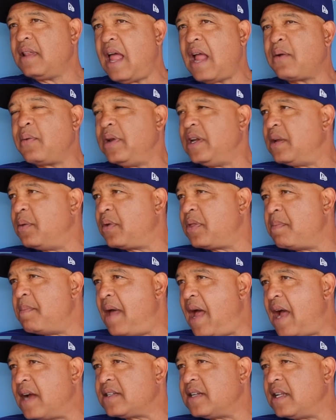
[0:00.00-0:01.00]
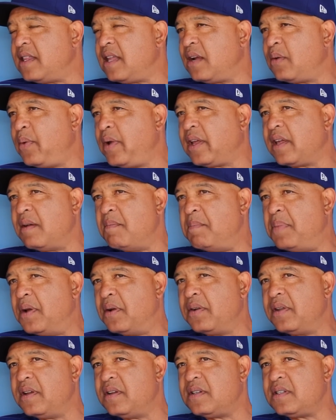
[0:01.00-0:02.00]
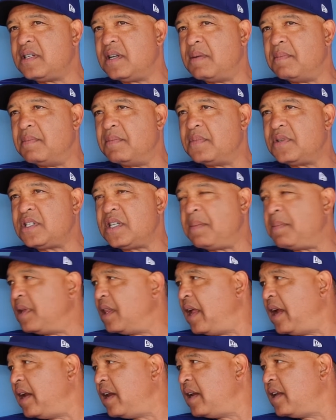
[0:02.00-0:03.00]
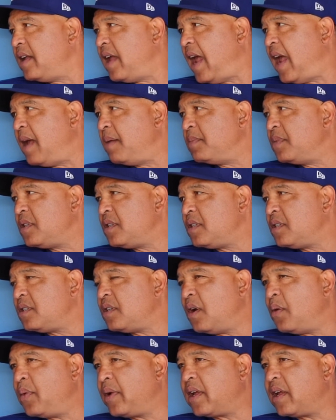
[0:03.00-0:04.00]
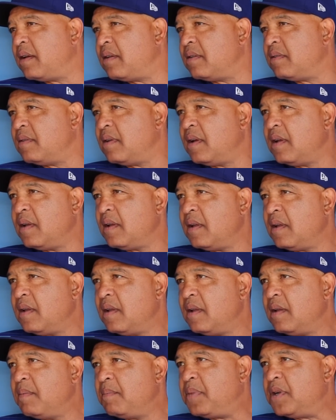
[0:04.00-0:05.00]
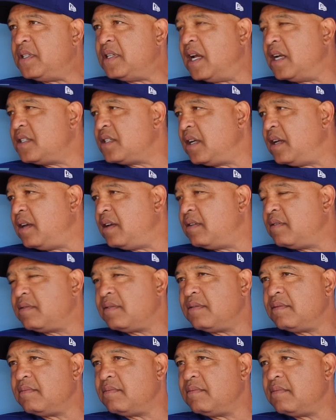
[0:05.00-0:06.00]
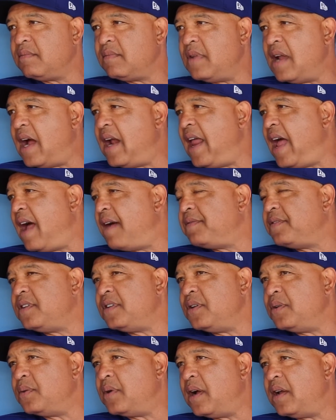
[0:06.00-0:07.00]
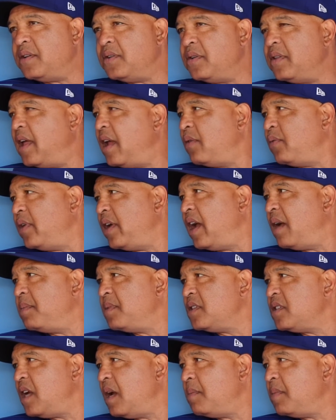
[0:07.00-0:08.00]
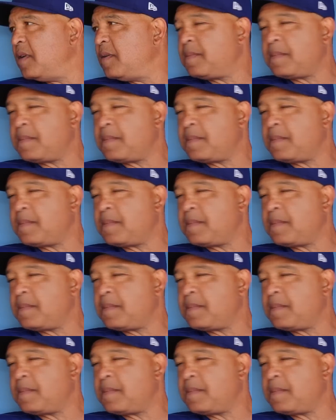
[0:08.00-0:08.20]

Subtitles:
like we did with Max, I think we can build in some simulated games so we can potentially not have to do that rehab assignment.